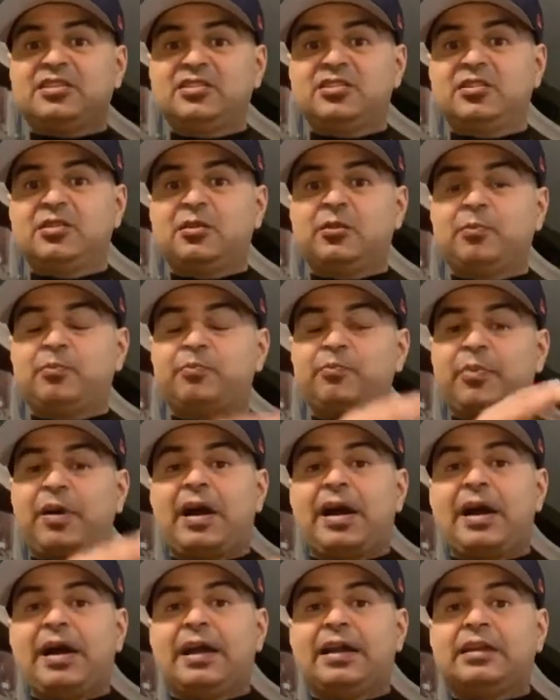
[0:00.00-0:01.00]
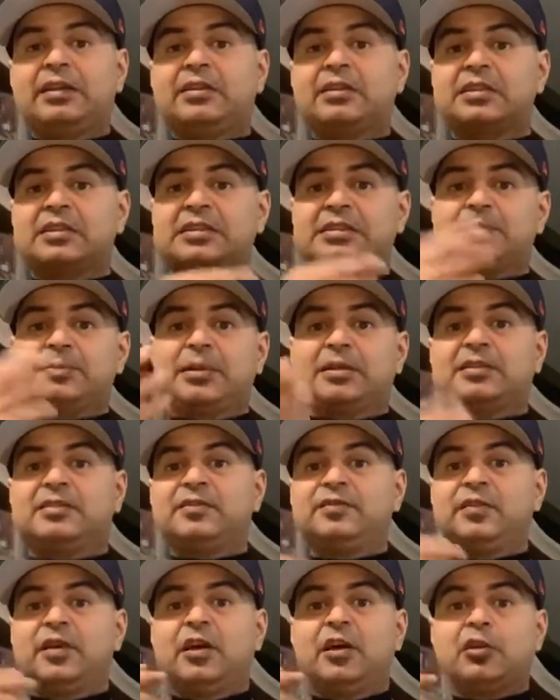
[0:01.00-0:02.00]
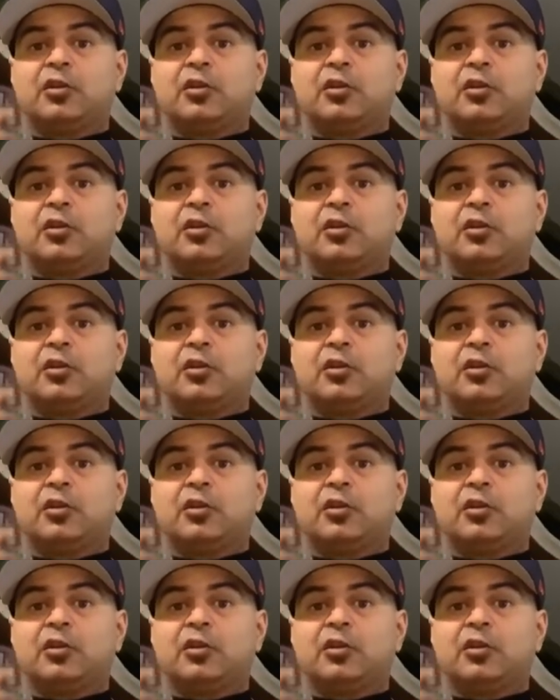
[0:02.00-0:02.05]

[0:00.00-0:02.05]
You know, buy expensive